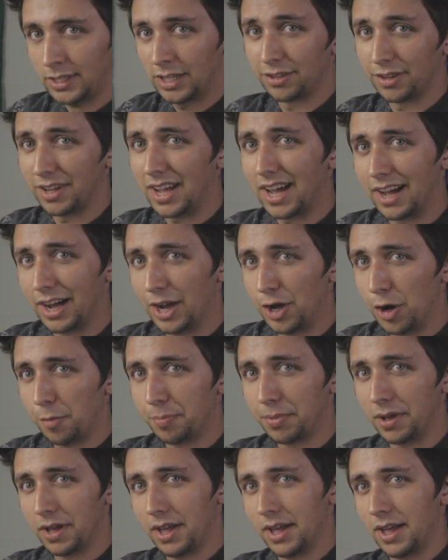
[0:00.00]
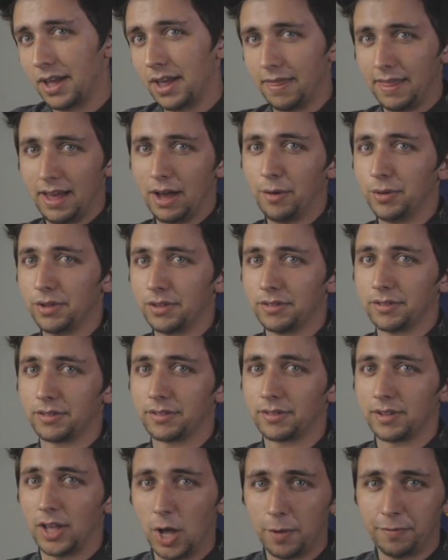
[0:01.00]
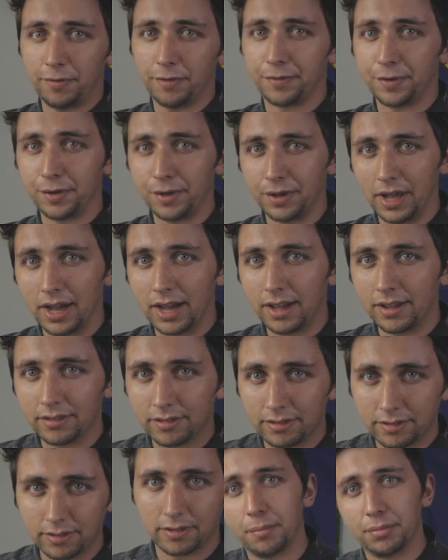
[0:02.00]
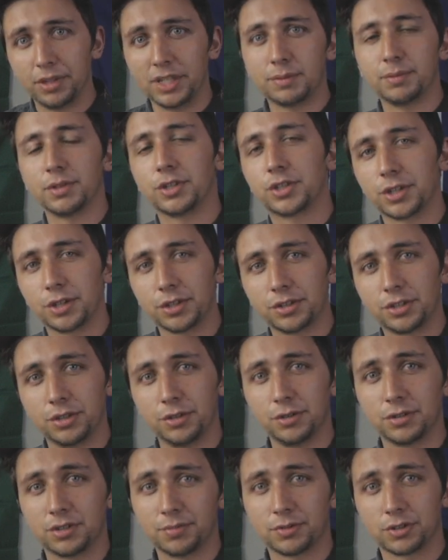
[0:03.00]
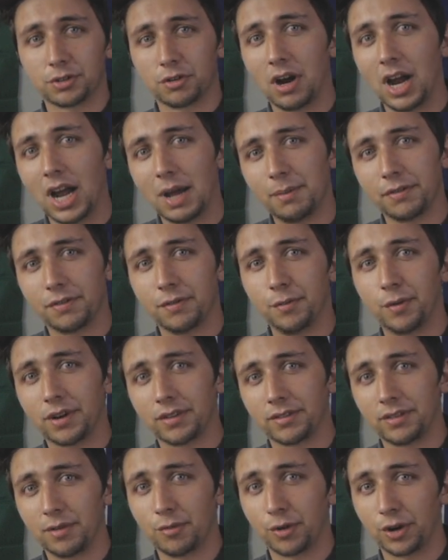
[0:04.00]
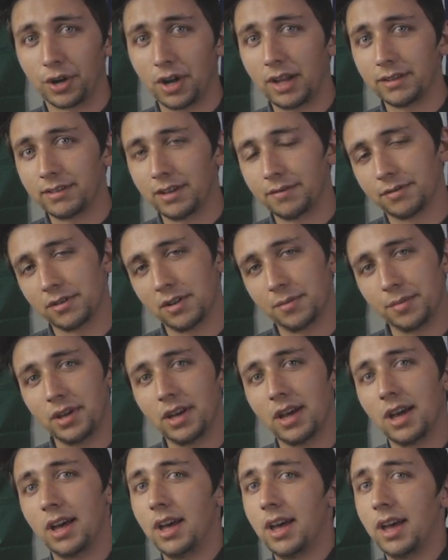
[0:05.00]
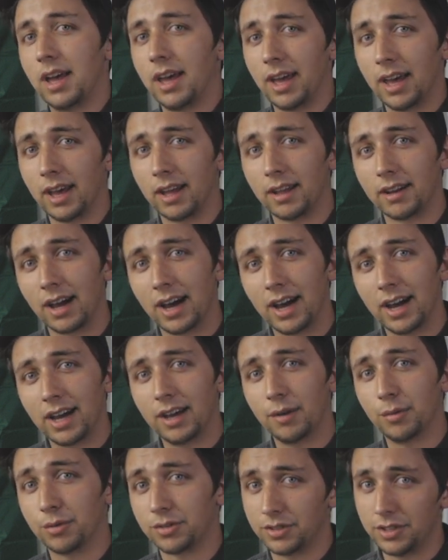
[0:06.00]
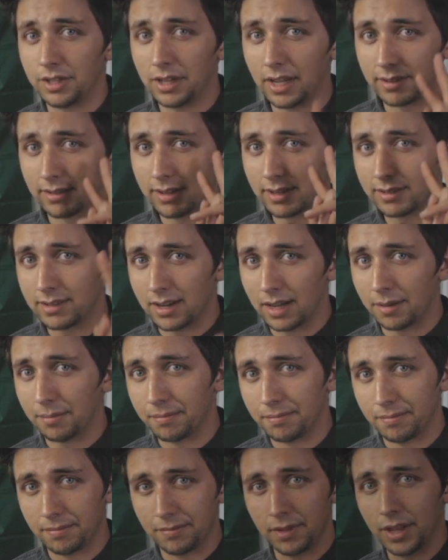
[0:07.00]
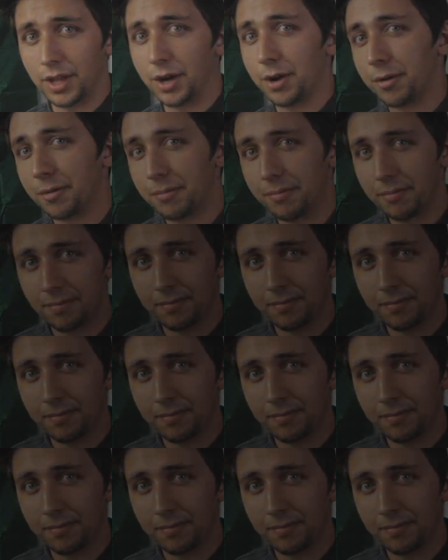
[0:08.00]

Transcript: So yeah, I hope that was helpful for you guys. Please be sure to subscribe if you want to see more content from me, and I will see you guys next time. Later.